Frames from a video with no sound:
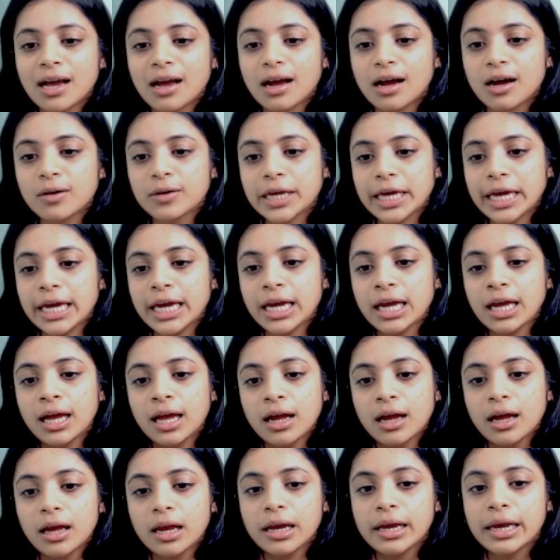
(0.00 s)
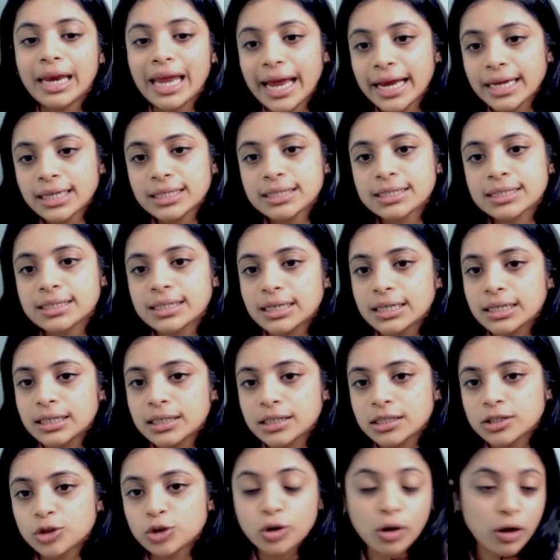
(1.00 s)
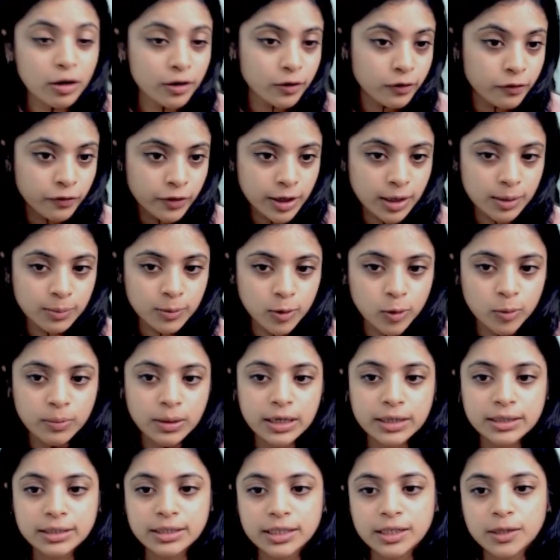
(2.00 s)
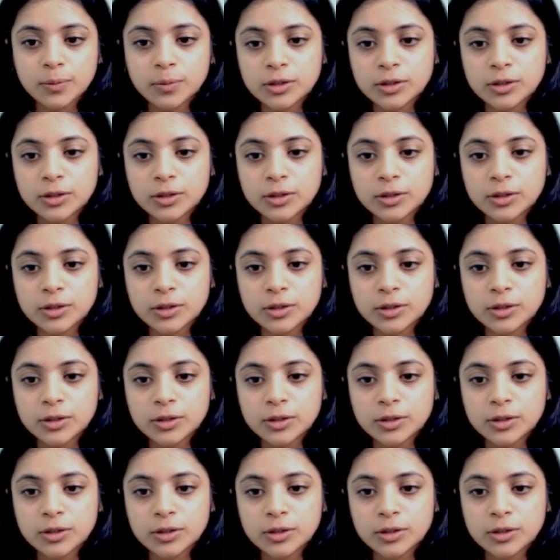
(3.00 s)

Okay. Next is geographical mobility,